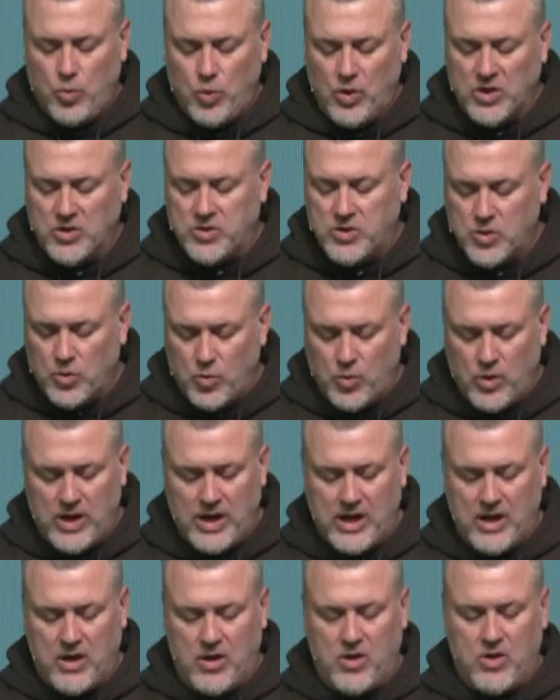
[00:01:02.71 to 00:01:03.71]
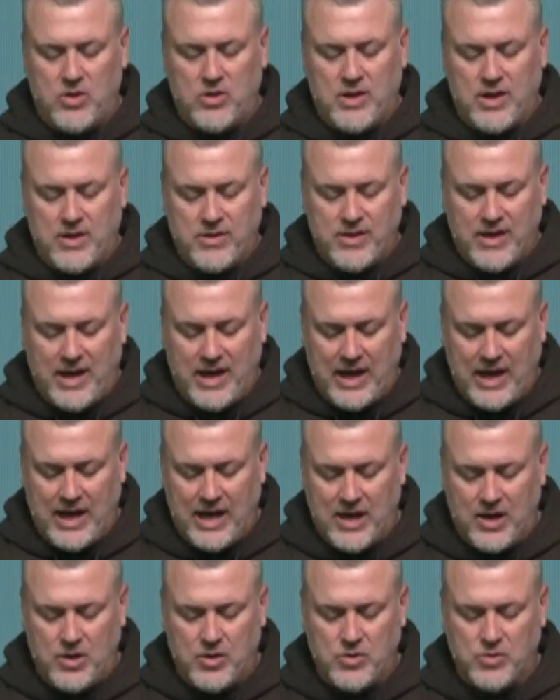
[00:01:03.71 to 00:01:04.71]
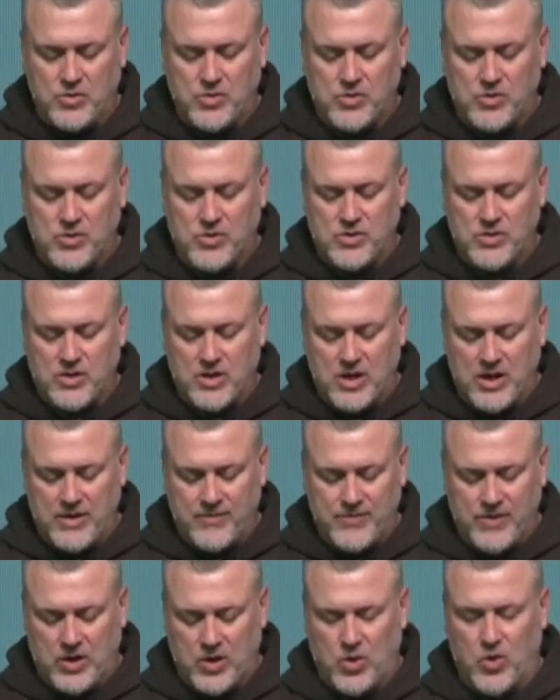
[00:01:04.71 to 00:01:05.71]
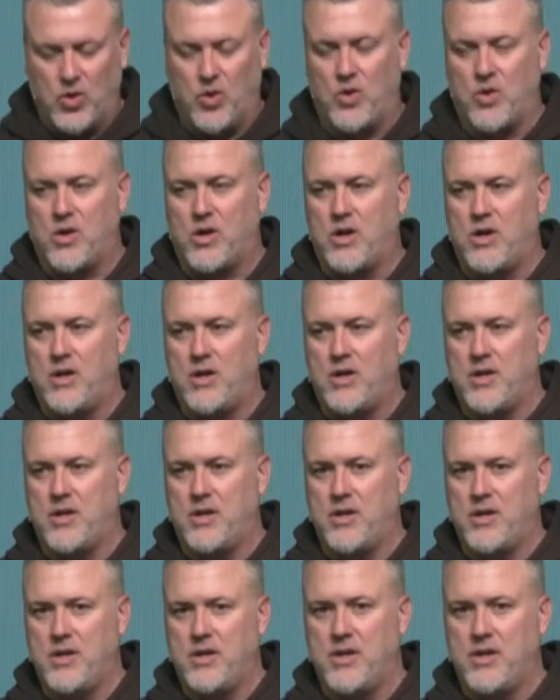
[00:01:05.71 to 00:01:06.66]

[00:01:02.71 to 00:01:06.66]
will dwell in the house of the Lord